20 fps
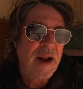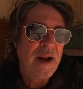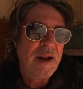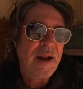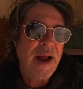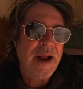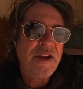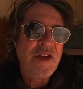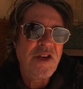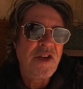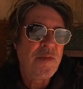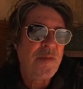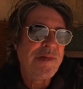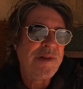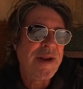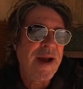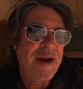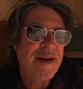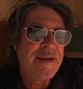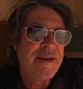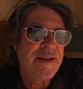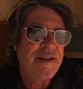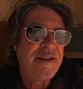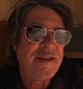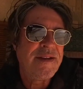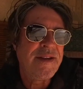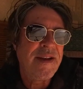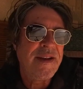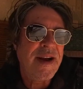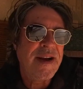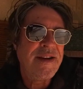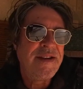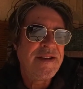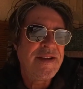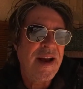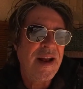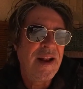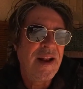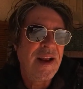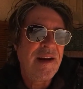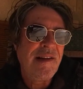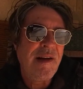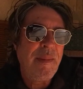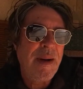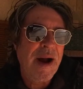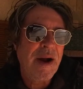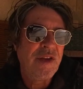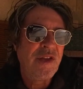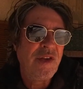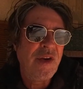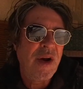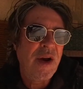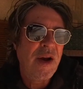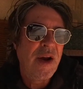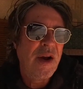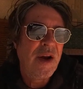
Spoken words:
lens protectors that they sell are about